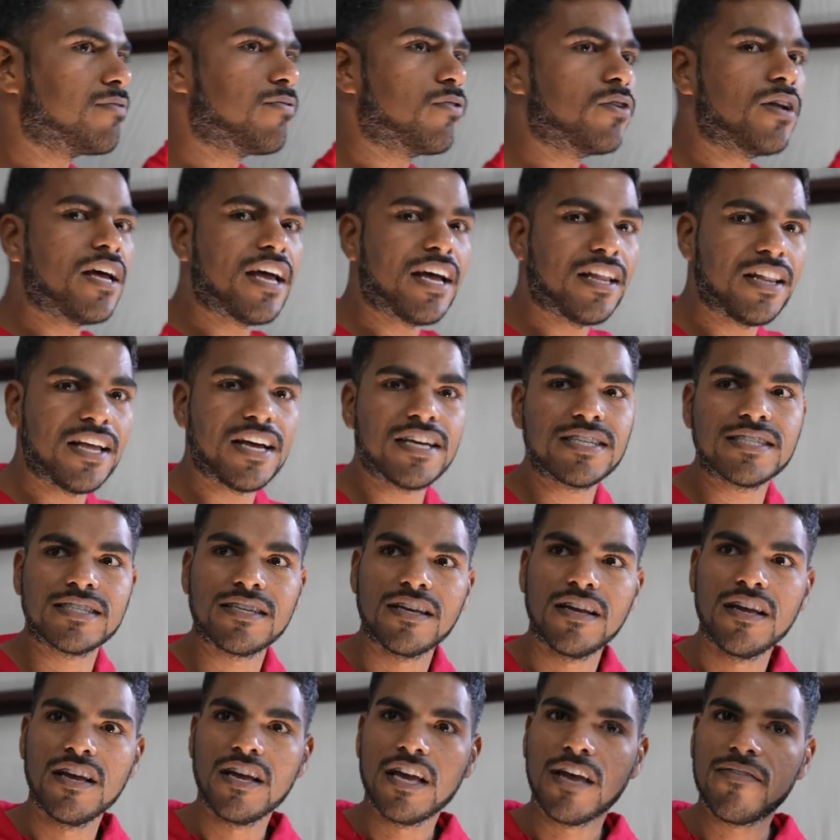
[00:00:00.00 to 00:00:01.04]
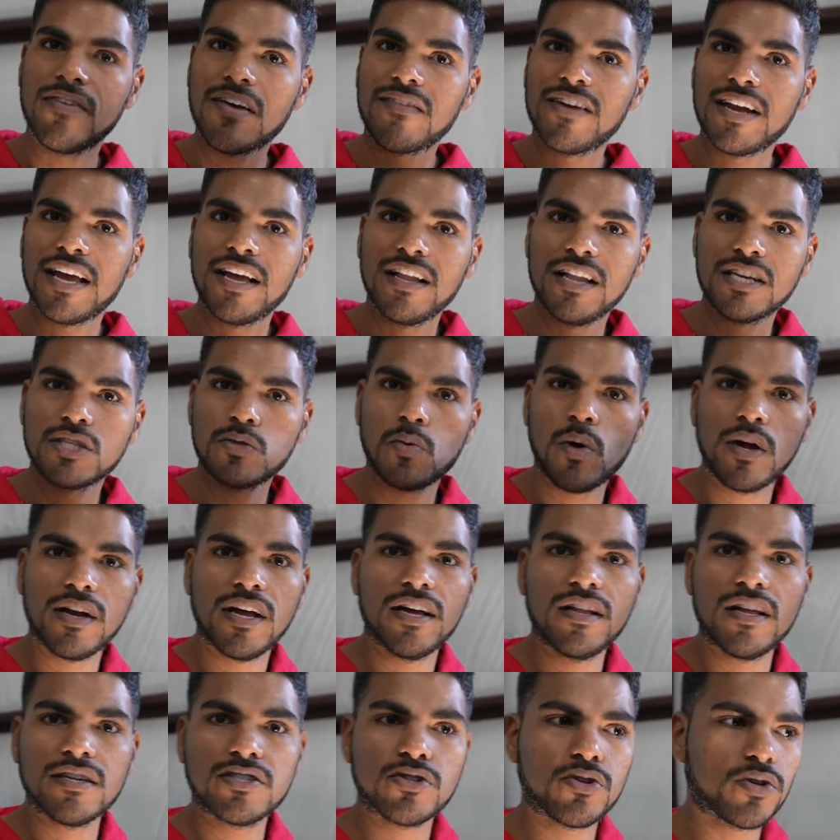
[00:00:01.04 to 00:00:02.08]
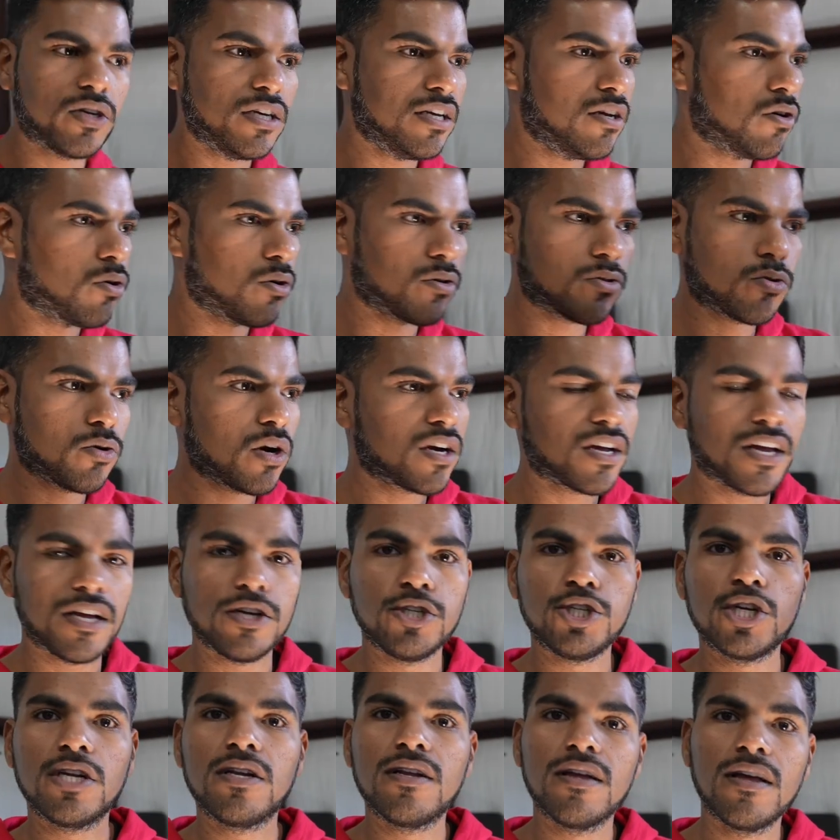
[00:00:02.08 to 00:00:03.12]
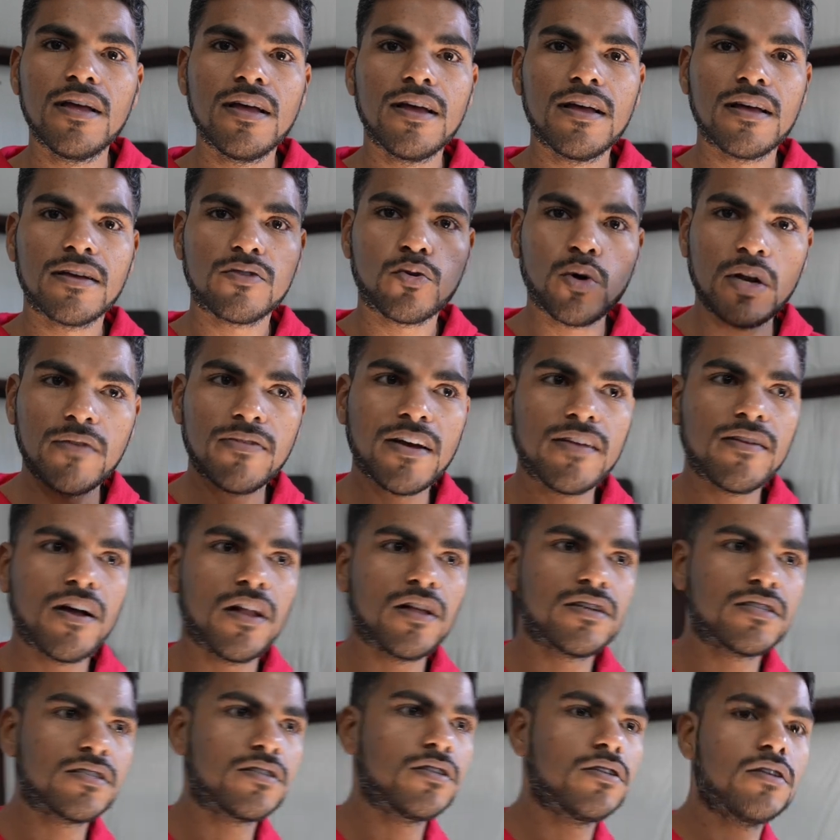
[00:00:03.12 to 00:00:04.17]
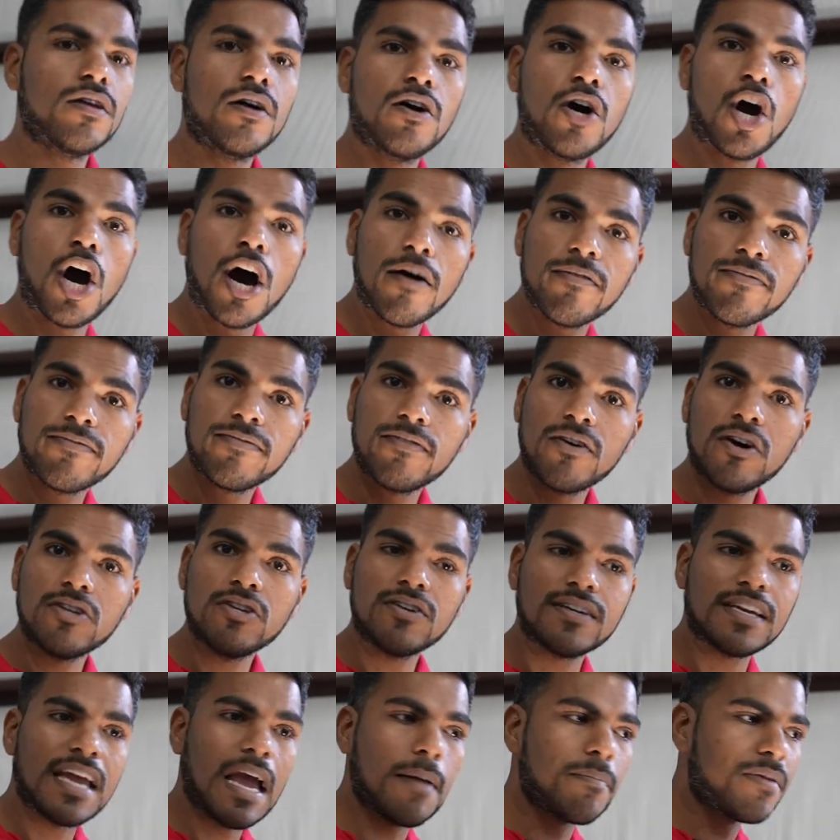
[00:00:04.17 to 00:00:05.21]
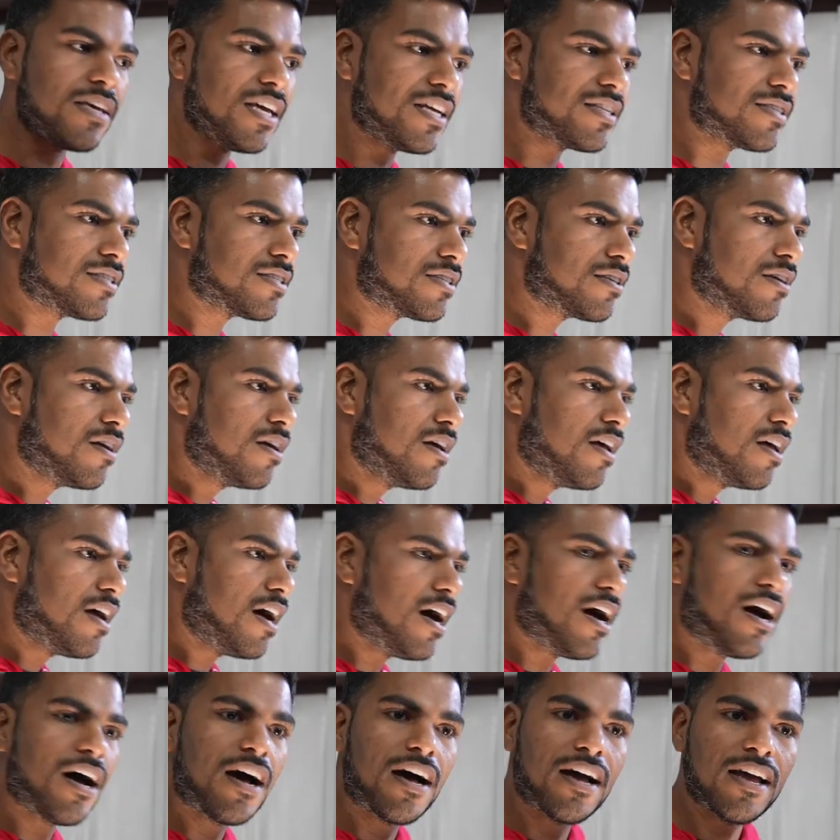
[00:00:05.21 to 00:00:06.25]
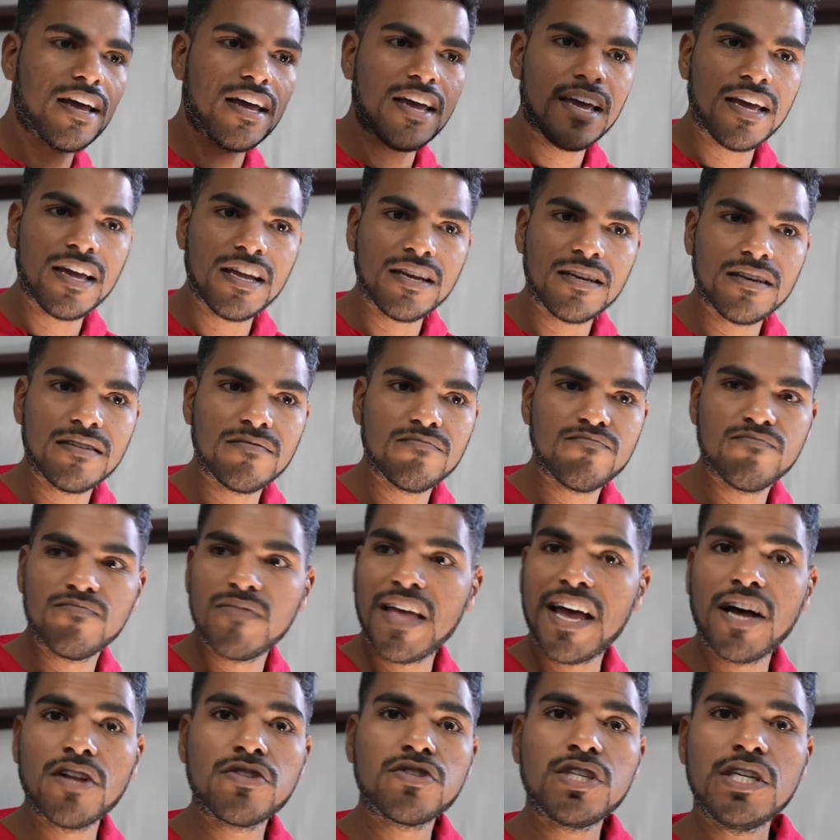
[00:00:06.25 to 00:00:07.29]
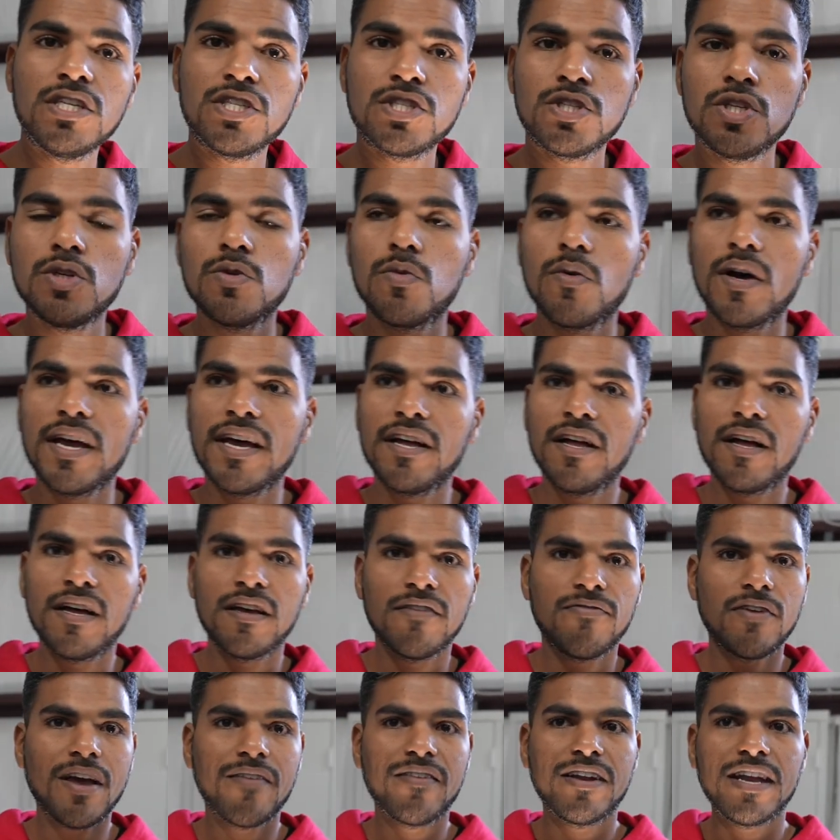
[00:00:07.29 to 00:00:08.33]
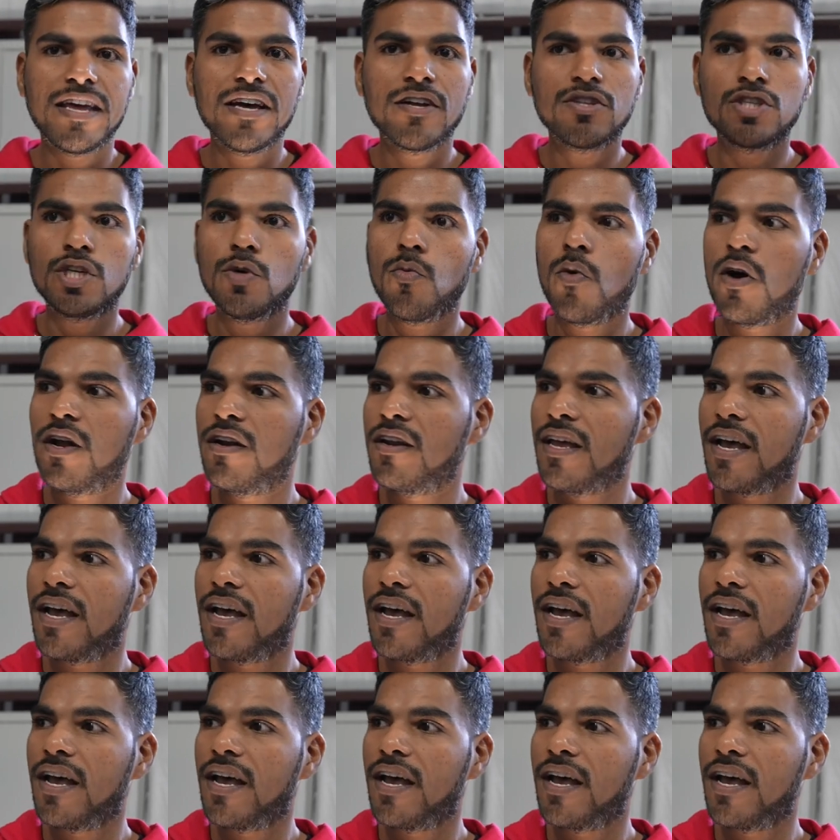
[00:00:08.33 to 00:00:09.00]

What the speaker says: for the LS. If you have an LS1, LS3, or truck engine, $25 off on your cam kits. and LTs too. If you have an LT1,